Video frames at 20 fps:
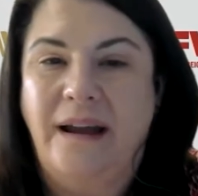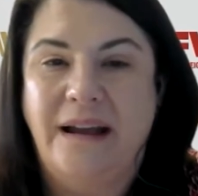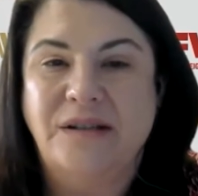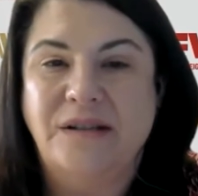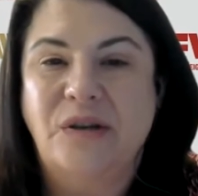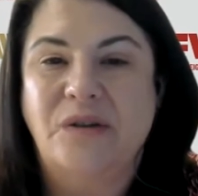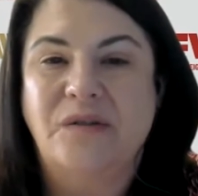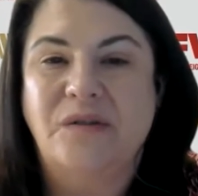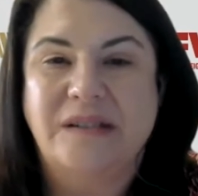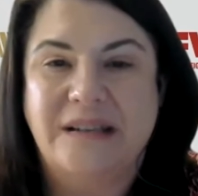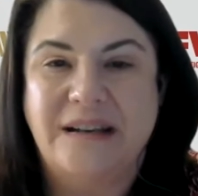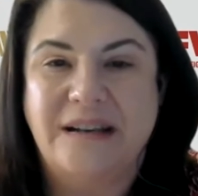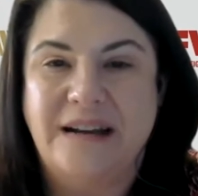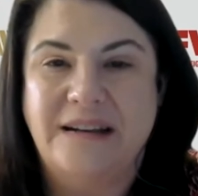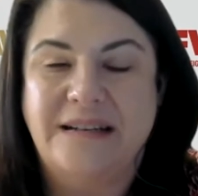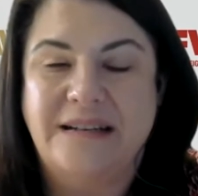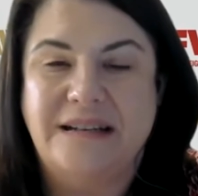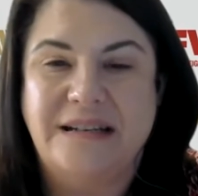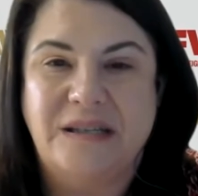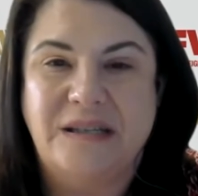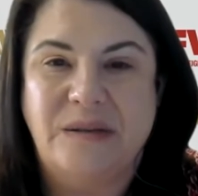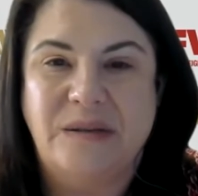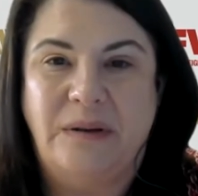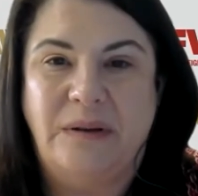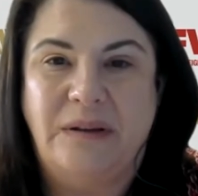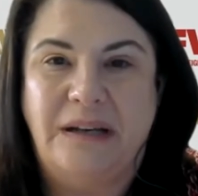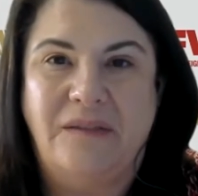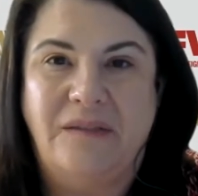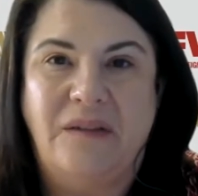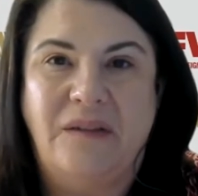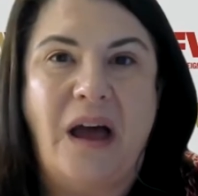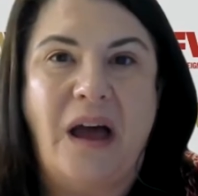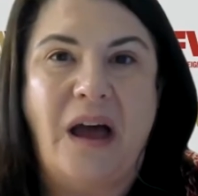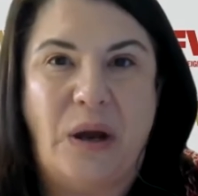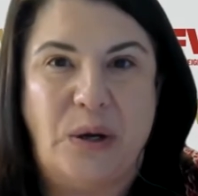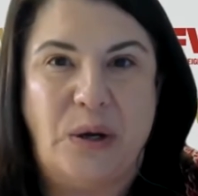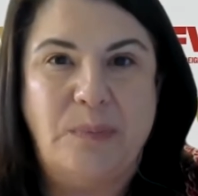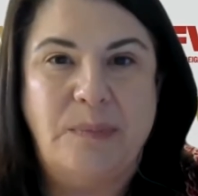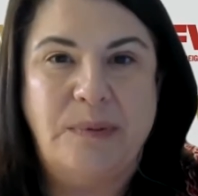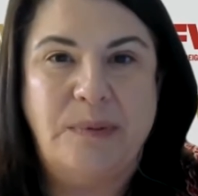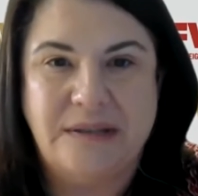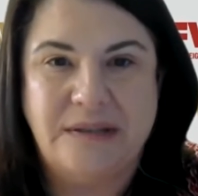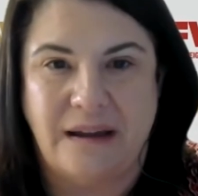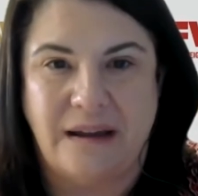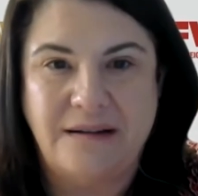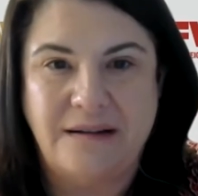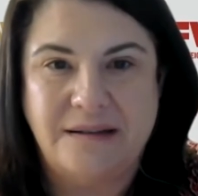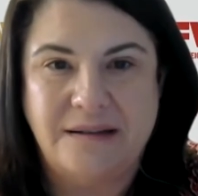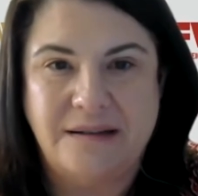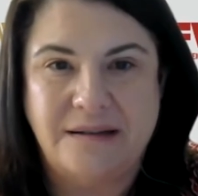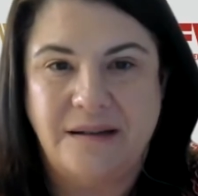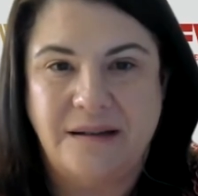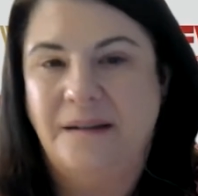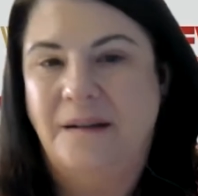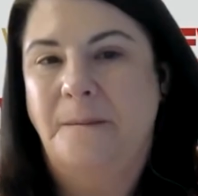service connected disability of 100%.